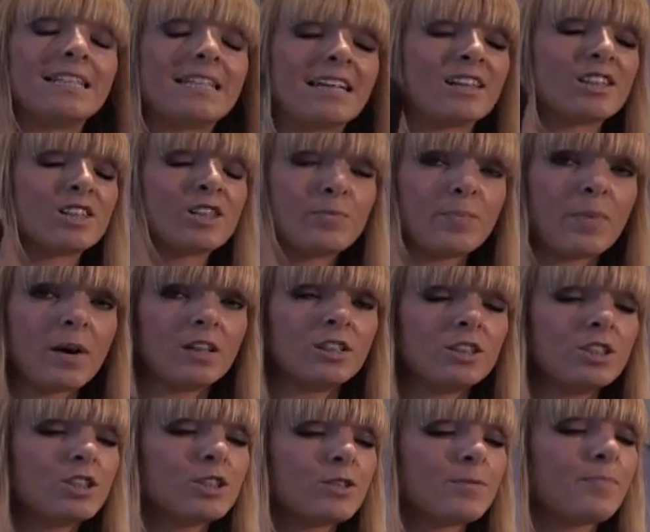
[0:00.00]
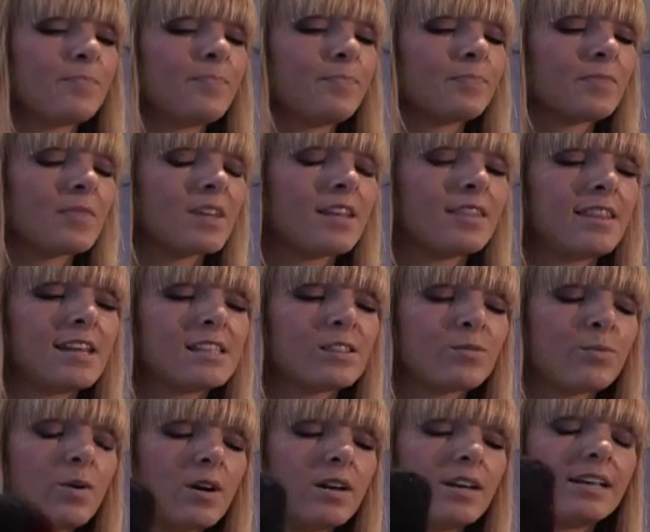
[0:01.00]
to take a sponge.
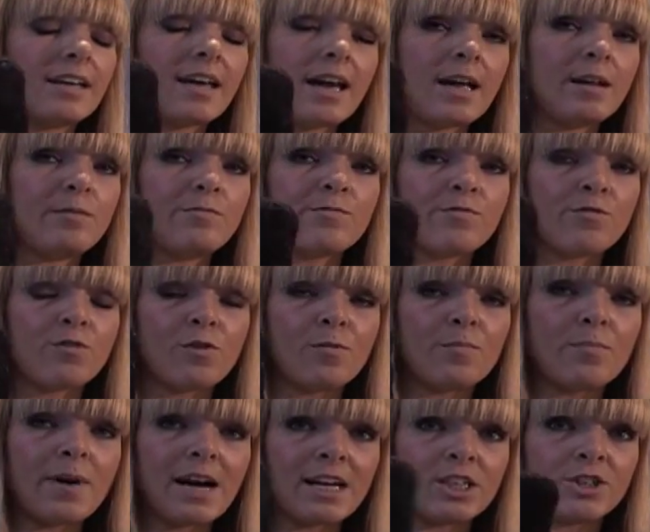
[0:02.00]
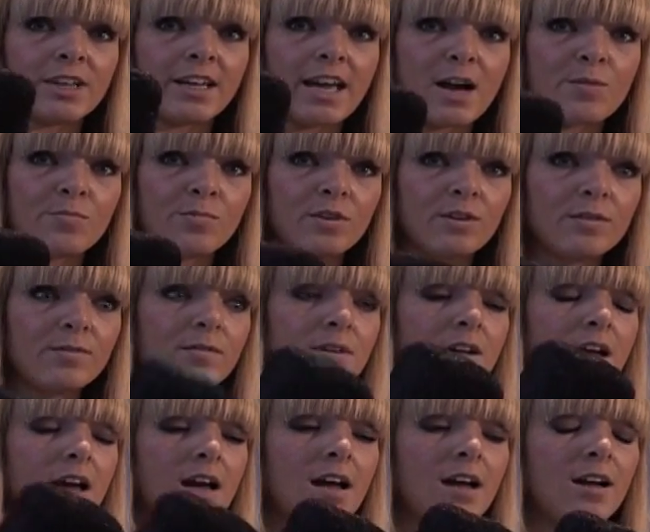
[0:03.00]
This one came from Patrick Cameron.
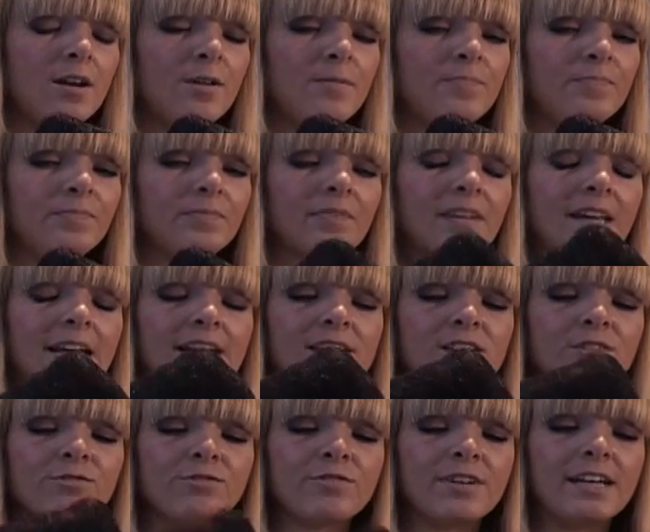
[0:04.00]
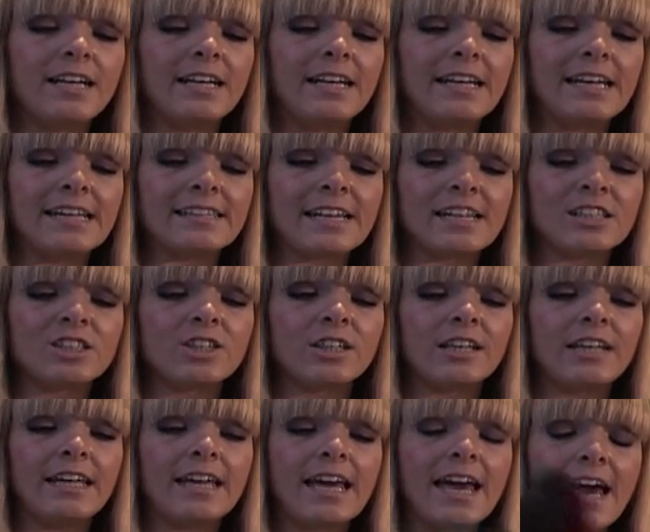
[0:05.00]
It's
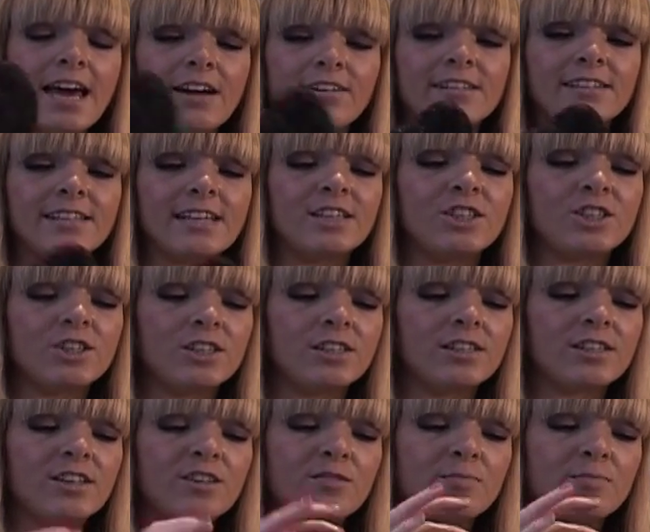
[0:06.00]
actually hair extensions that